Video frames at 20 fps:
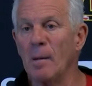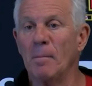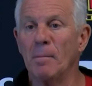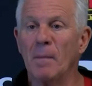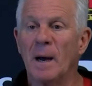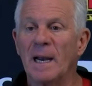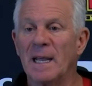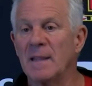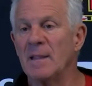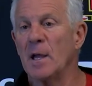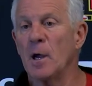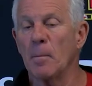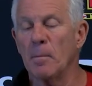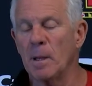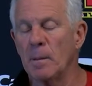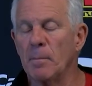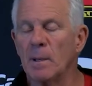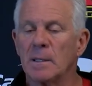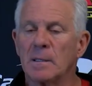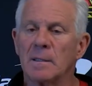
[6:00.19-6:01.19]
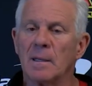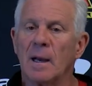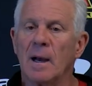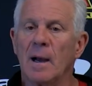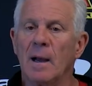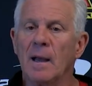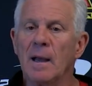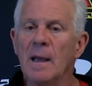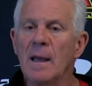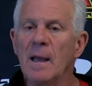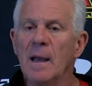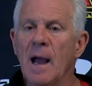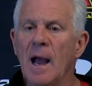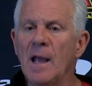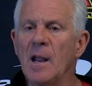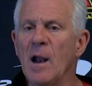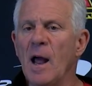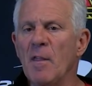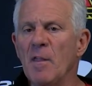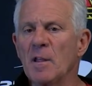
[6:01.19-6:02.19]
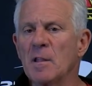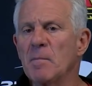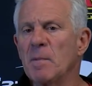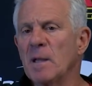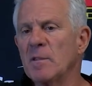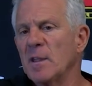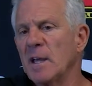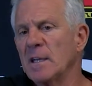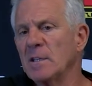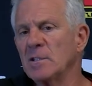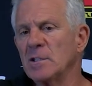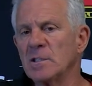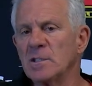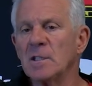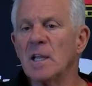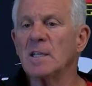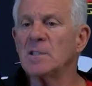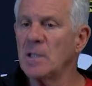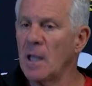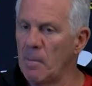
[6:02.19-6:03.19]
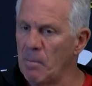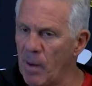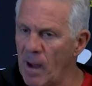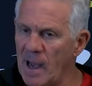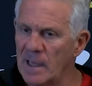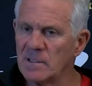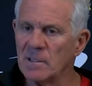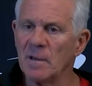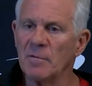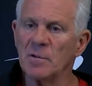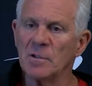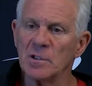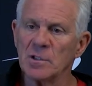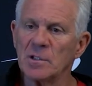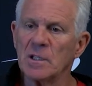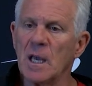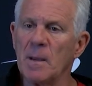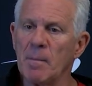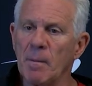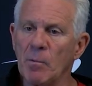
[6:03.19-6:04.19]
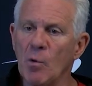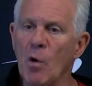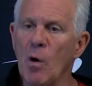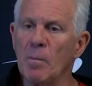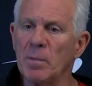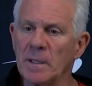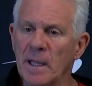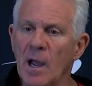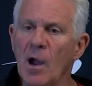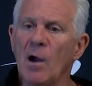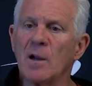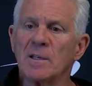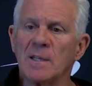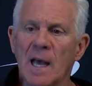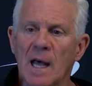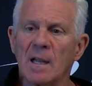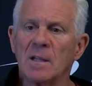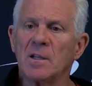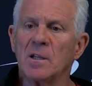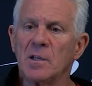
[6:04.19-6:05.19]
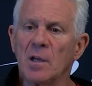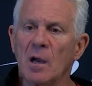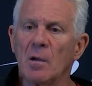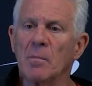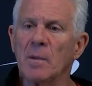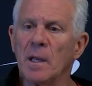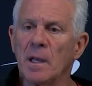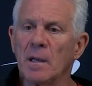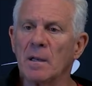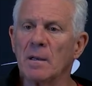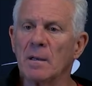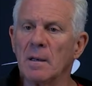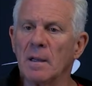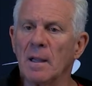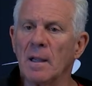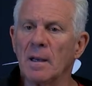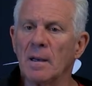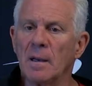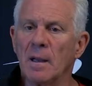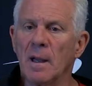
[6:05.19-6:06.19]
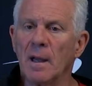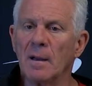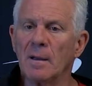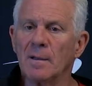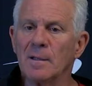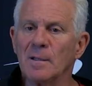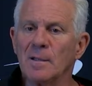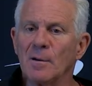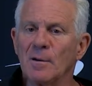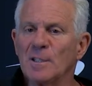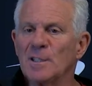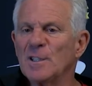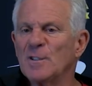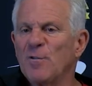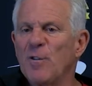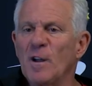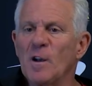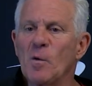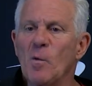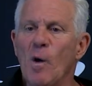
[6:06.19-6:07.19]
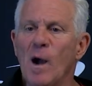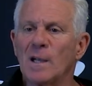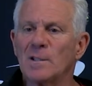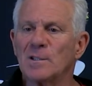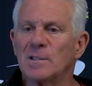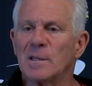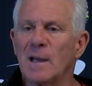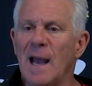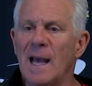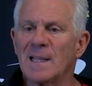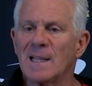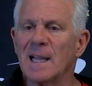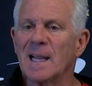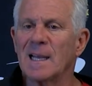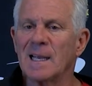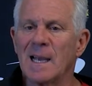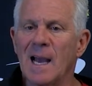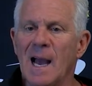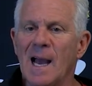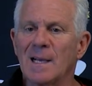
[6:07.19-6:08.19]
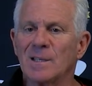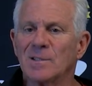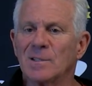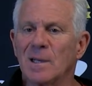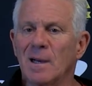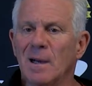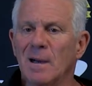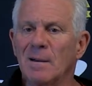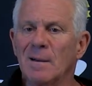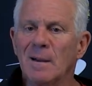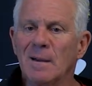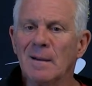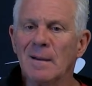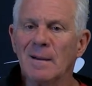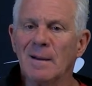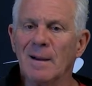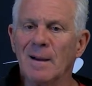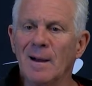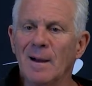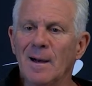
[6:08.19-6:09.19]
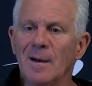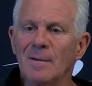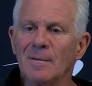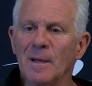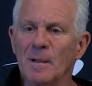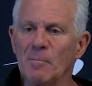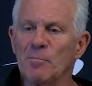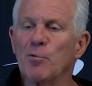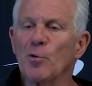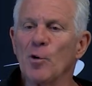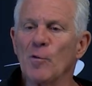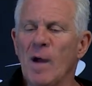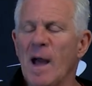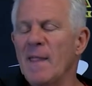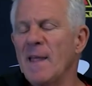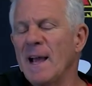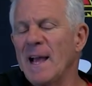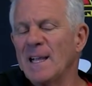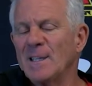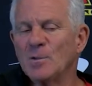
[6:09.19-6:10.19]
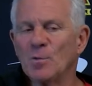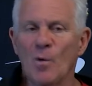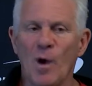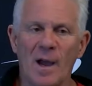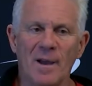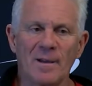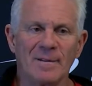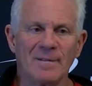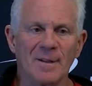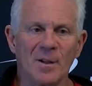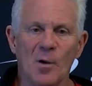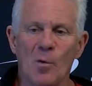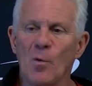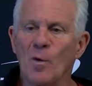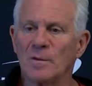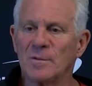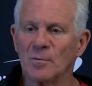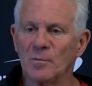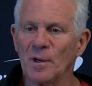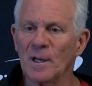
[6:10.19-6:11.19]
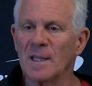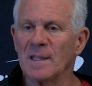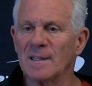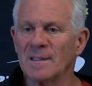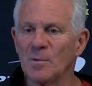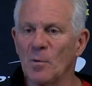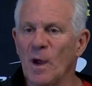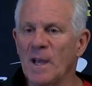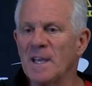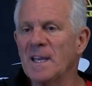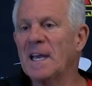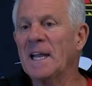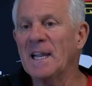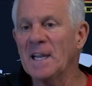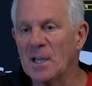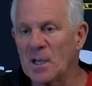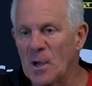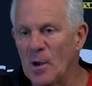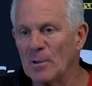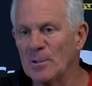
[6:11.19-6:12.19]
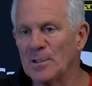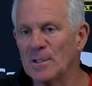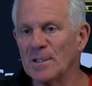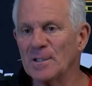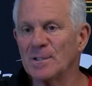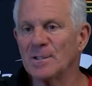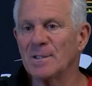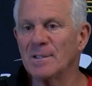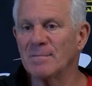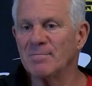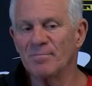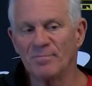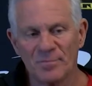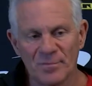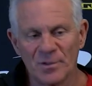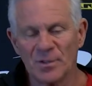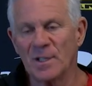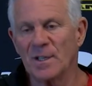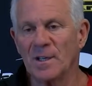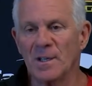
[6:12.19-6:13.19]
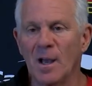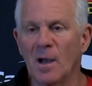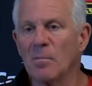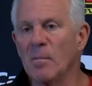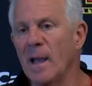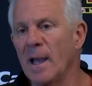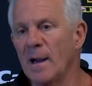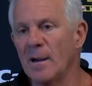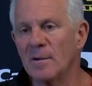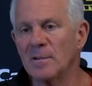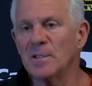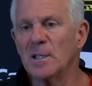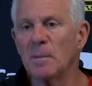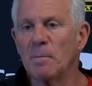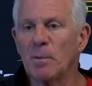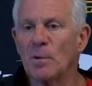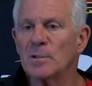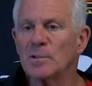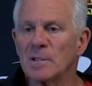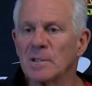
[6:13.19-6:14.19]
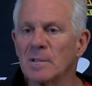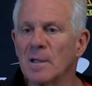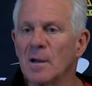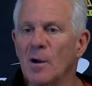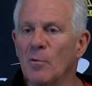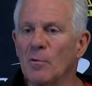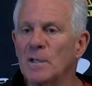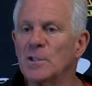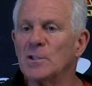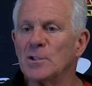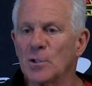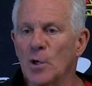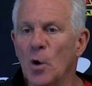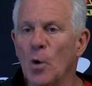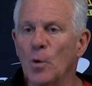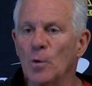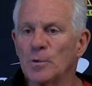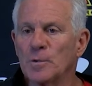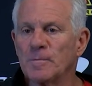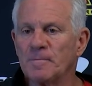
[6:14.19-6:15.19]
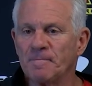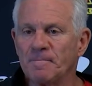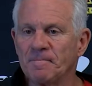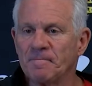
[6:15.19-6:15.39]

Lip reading: muddy there. But I think the big thing is just they stay positive and just keep them going. But they are talented young men, and it's just fun to watch athletic guys improve. I think that's why that's why you get into coaching, is to see a young man or see a person reach his goals.